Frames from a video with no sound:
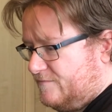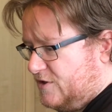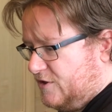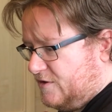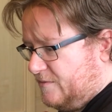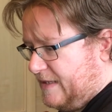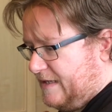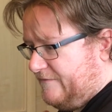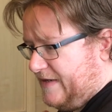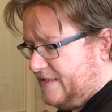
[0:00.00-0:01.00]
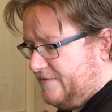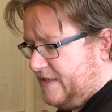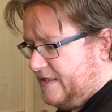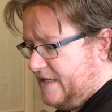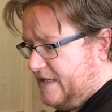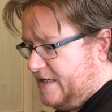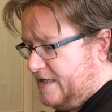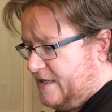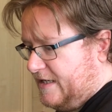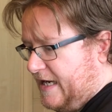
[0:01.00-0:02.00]
Just effectively
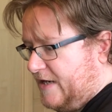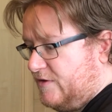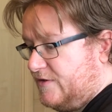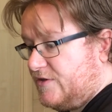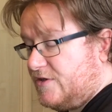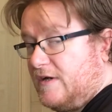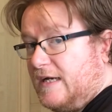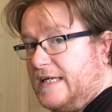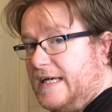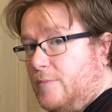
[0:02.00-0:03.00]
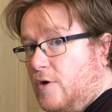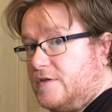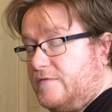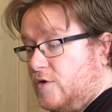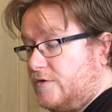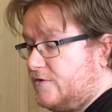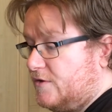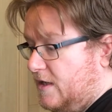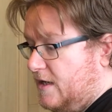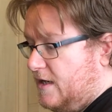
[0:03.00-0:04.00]
the adherents. I did get a box of those.
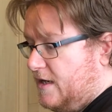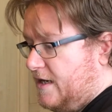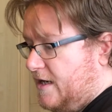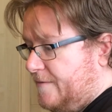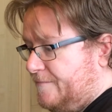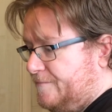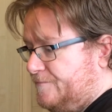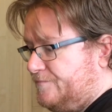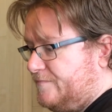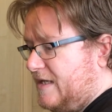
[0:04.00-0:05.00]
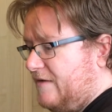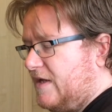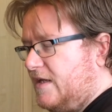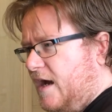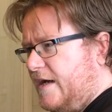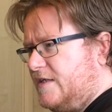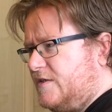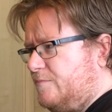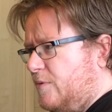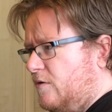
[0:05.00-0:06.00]
They're
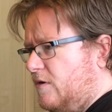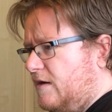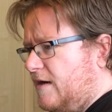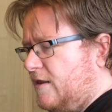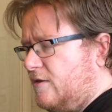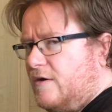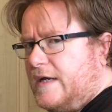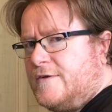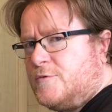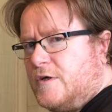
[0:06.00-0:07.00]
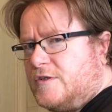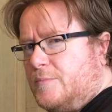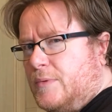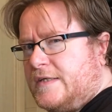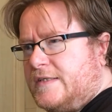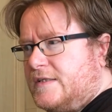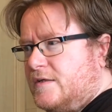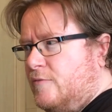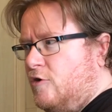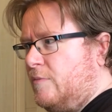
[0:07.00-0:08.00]
nice, but a lot of Games Workshop plastics
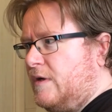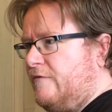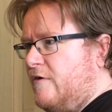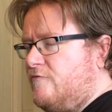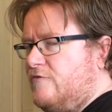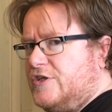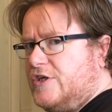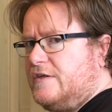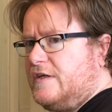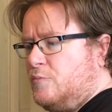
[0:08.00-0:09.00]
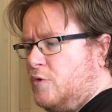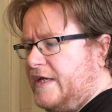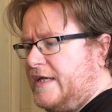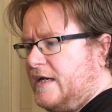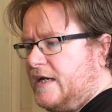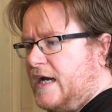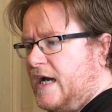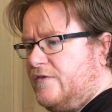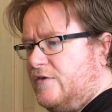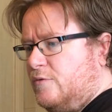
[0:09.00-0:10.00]
at the moment are very rigid in what you can and
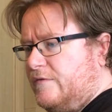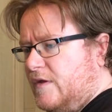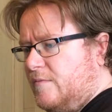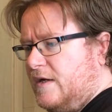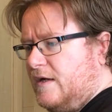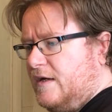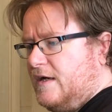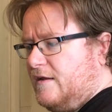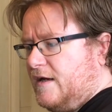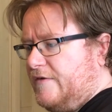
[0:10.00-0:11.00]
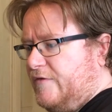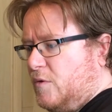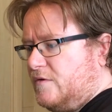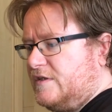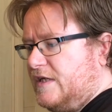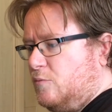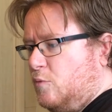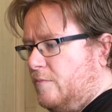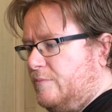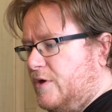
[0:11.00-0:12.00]
can't do with them. Like if you're wanting
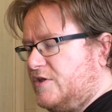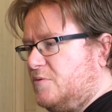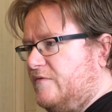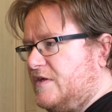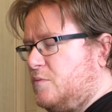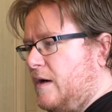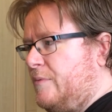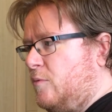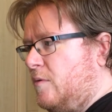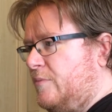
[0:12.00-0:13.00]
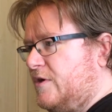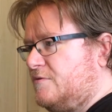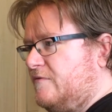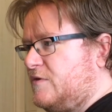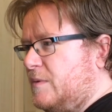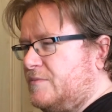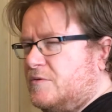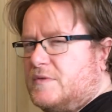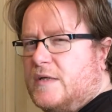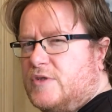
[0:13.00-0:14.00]
one person with this weapon, one person with this weapon,
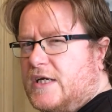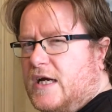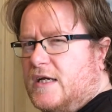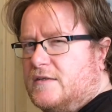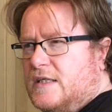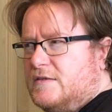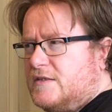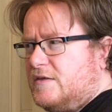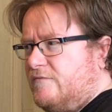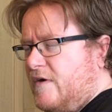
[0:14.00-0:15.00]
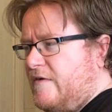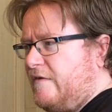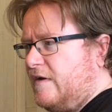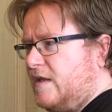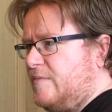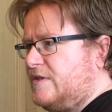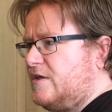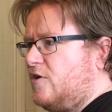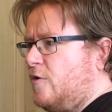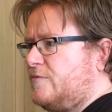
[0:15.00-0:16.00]
sometimes you can't. It's very, very
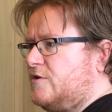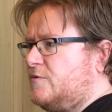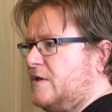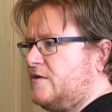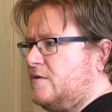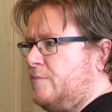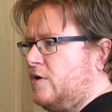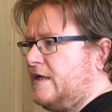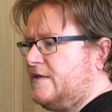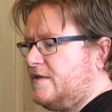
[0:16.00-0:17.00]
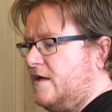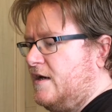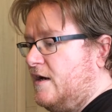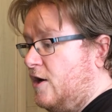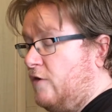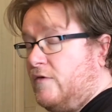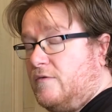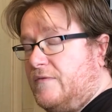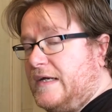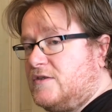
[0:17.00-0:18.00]
limited on options, because the bodies, although
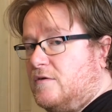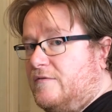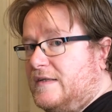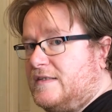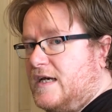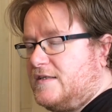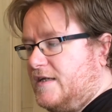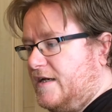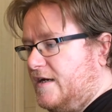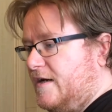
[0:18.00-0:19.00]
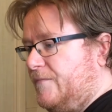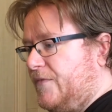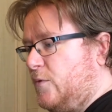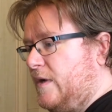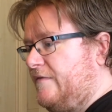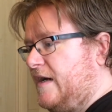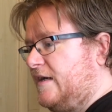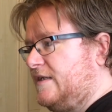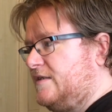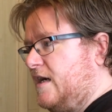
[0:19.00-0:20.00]
the figures look fantastic, the way they
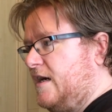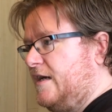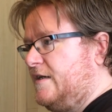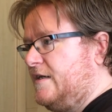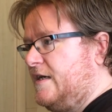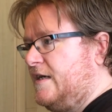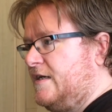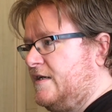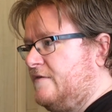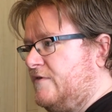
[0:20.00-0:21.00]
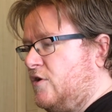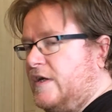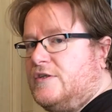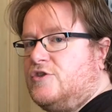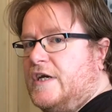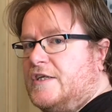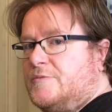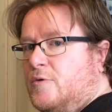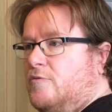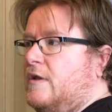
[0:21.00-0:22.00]
are designed, they're not
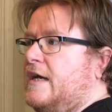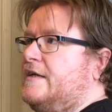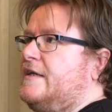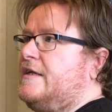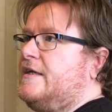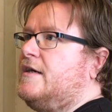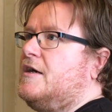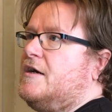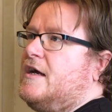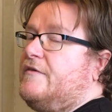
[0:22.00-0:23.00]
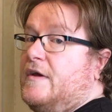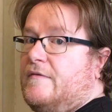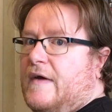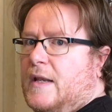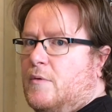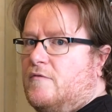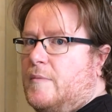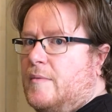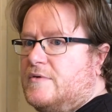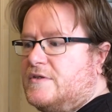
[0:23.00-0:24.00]
interchangeable. Like if anyone
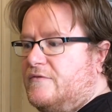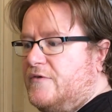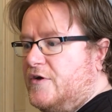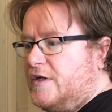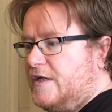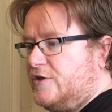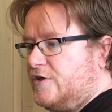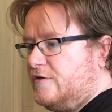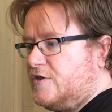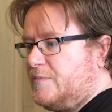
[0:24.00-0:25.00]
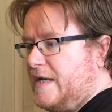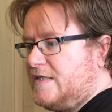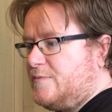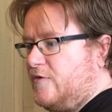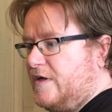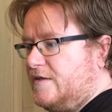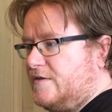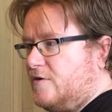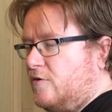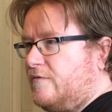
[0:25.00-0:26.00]
remembers the 3rd edition Space
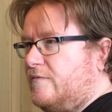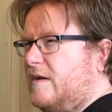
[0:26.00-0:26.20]
Marines, or